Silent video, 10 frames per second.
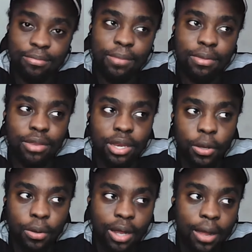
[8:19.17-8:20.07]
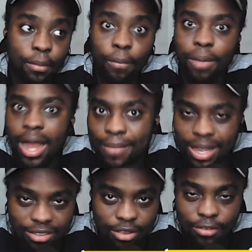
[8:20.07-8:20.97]
maybe we know
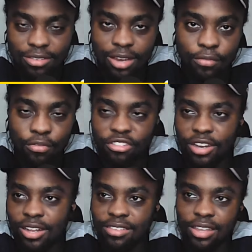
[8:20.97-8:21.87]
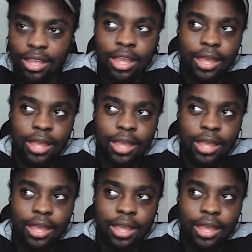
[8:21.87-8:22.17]
Aubameyang is going to start for Chelsea,